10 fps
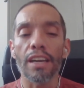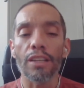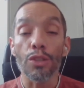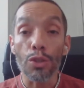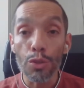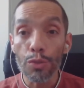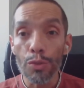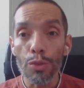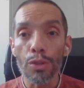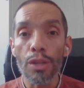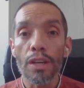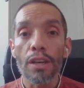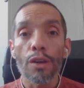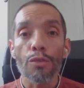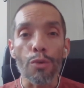and useful
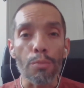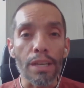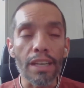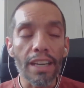for me,